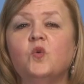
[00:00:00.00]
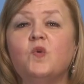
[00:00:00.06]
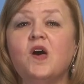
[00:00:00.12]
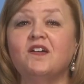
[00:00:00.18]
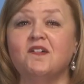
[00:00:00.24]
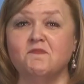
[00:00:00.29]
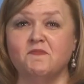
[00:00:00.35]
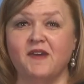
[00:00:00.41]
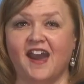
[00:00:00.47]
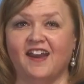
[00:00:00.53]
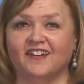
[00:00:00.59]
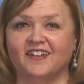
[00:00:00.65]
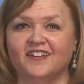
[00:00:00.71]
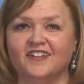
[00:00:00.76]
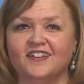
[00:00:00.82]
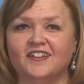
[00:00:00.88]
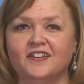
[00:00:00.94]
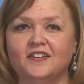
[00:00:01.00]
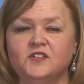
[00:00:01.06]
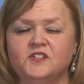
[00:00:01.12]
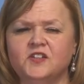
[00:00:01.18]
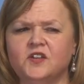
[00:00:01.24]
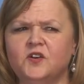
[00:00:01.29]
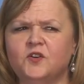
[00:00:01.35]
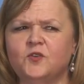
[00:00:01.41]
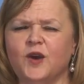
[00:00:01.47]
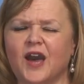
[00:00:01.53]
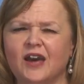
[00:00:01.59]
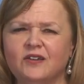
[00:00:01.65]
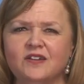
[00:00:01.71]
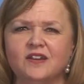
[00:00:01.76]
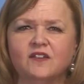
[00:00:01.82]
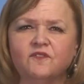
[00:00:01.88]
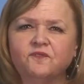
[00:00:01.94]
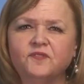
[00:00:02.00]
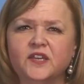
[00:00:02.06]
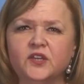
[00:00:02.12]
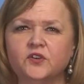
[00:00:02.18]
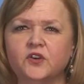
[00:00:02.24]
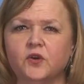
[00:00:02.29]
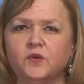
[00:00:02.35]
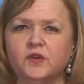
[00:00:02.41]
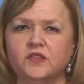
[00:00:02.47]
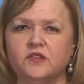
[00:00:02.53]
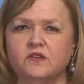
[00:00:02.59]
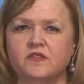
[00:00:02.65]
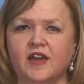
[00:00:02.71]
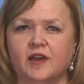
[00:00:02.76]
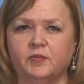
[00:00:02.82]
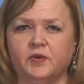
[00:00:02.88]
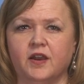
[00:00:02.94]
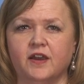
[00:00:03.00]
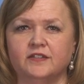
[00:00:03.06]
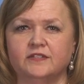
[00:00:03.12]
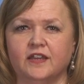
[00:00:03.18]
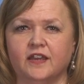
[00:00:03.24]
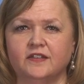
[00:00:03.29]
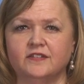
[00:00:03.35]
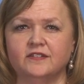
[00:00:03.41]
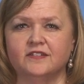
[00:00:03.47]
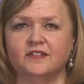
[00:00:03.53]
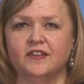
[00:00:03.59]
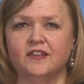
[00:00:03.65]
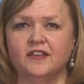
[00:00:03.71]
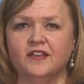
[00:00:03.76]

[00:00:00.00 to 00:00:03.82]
Welcome back. So, how did it feel going through that process?